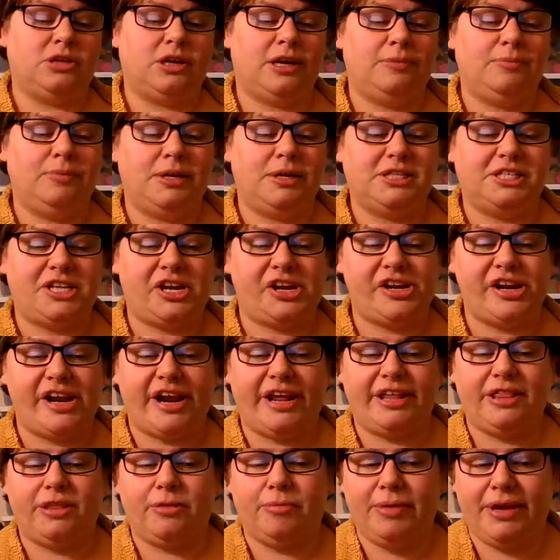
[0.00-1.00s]
mentioned
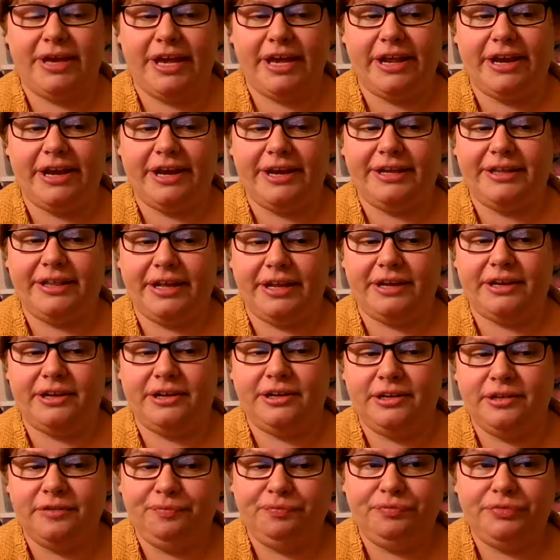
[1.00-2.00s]
at the beginning that
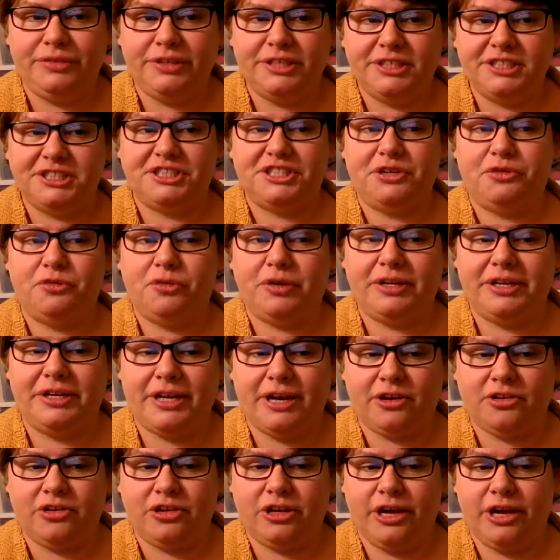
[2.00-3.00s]
she went
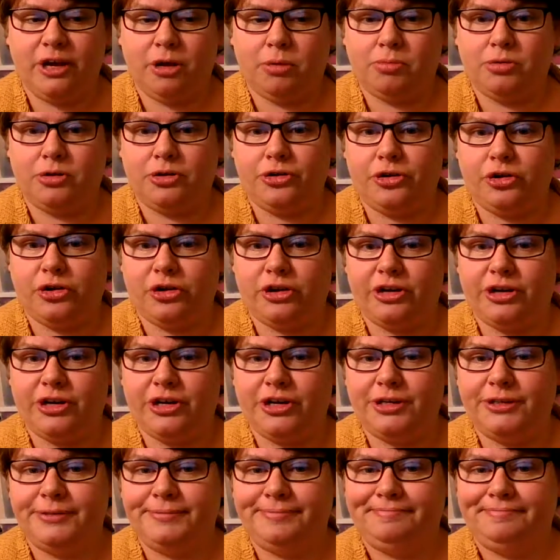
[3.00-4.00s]
down to help her daughter.